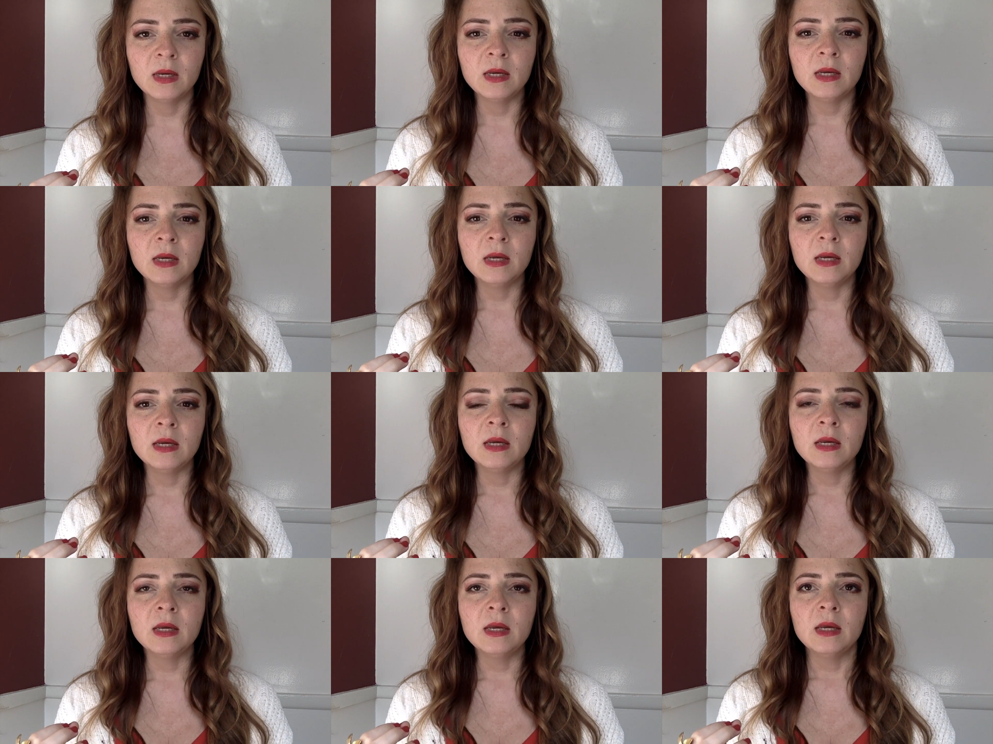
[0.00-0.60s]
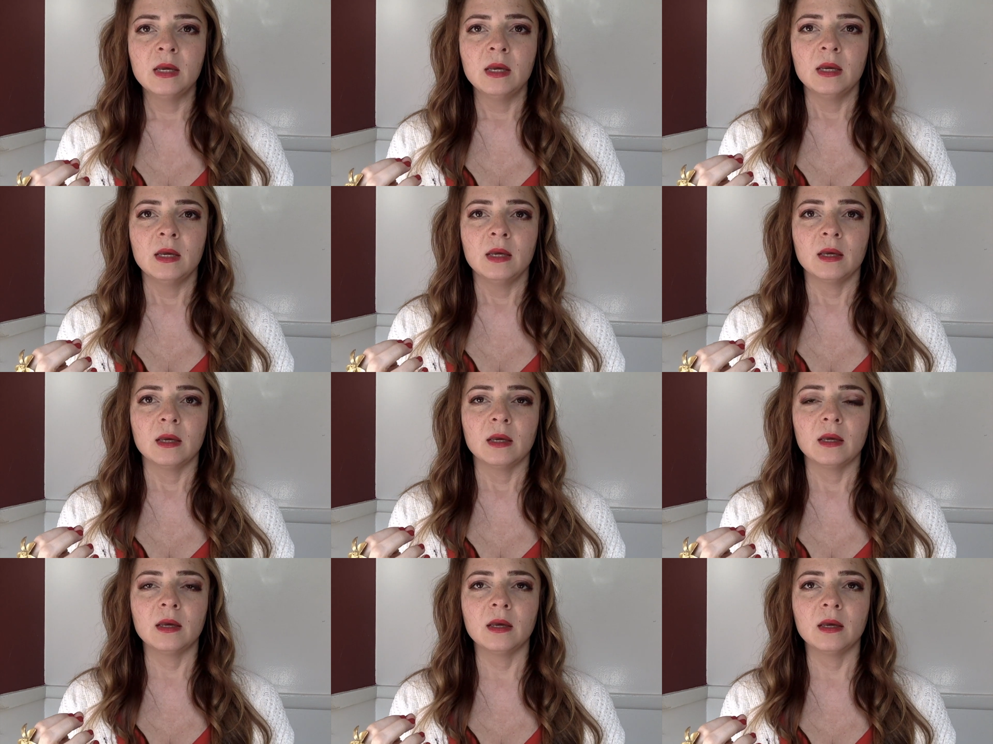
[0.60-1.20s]

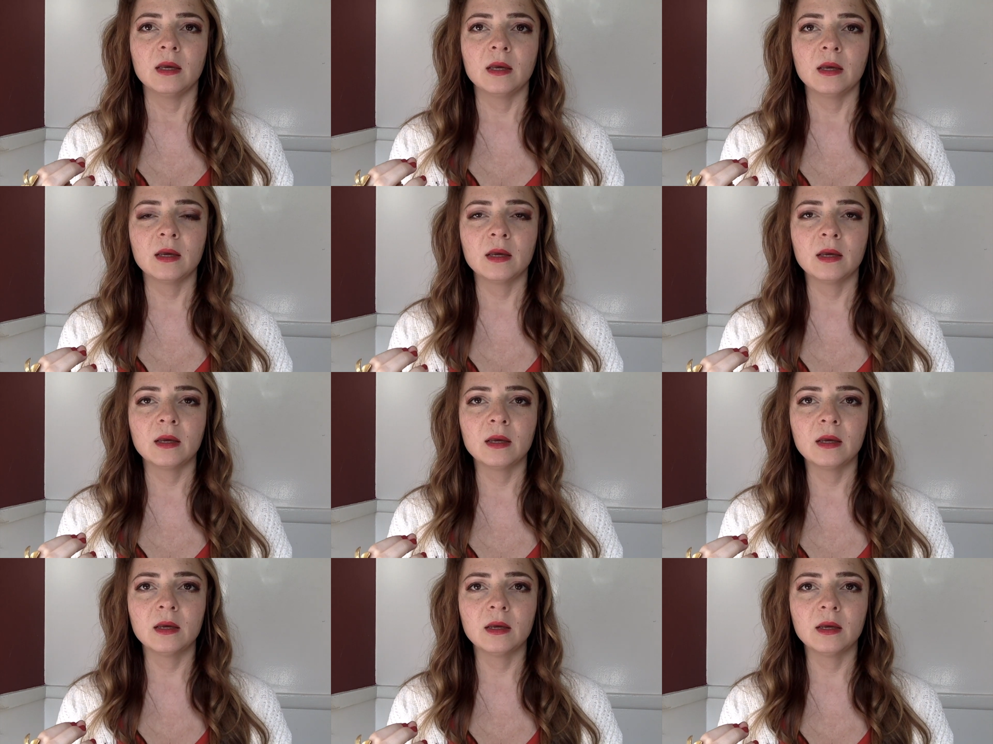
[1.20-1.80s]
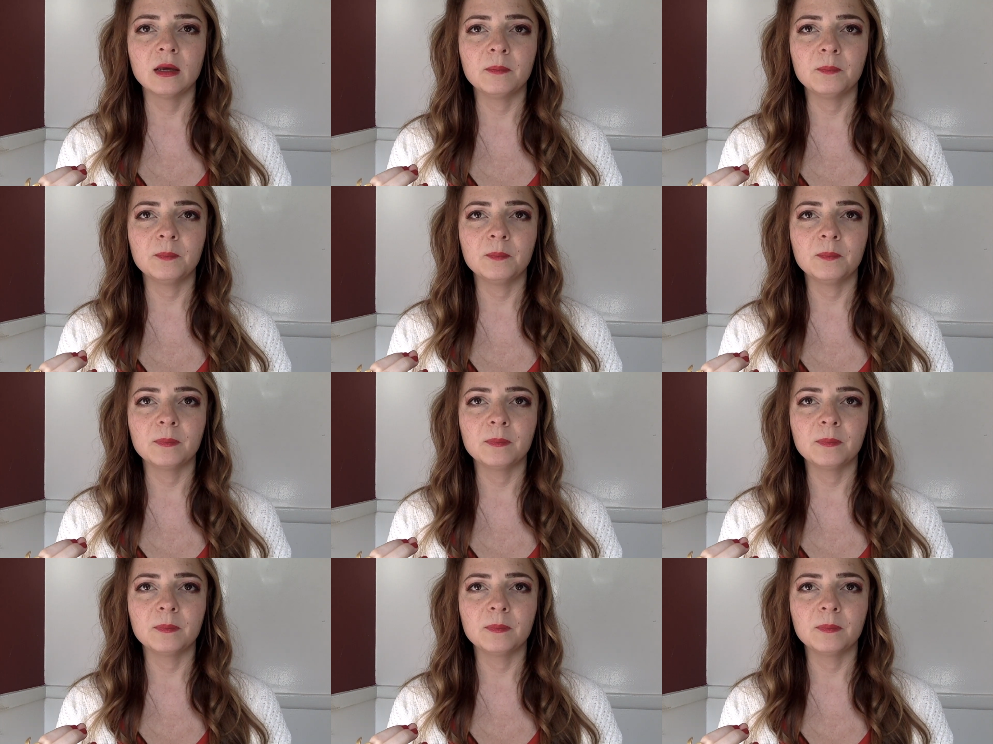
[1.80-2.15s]
[no speech]